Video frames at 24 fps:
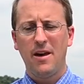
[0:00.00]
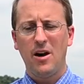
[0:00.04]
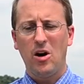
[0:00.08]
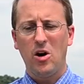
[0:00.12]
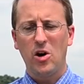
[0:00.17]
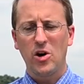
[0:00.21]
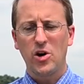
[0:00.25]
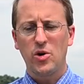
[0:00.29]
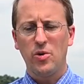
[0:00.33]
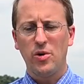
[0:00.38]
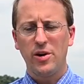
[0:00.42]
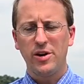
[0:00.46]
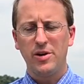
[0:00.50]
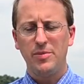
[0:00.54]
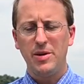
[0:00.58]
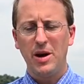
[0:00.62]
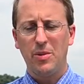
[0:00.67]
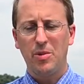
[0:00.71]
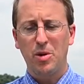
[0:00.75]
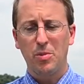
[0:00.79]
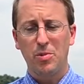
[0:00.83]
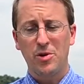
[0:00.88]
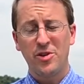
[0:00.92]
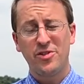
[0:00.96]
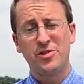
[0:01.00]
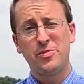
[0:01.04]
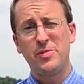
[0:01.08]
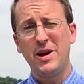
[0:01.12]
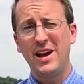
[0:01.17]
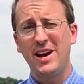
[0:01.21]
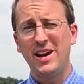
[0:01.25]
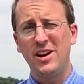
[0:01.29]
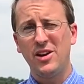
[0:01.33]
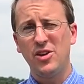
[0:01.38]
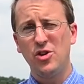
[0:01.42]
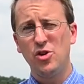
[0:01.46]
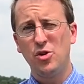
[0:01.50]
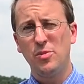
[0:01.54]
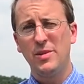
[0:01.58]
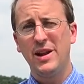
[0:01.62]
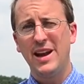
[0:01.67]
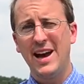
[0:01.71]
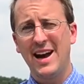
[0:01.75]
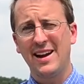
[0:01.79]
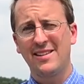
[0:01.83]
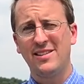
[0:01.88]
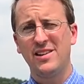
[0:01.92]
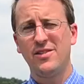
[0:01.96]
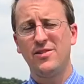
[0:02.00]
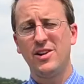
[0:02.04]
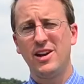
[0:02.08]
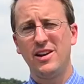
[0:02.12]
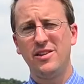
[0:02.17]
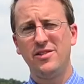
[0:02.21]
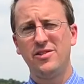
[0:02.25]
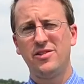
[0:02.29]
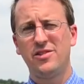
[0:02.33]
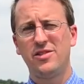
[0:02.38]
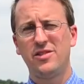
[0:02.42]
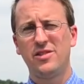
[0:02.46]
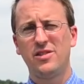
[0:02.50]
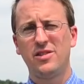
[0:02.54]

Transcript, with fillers: are going to be able to participate in Neumann activities,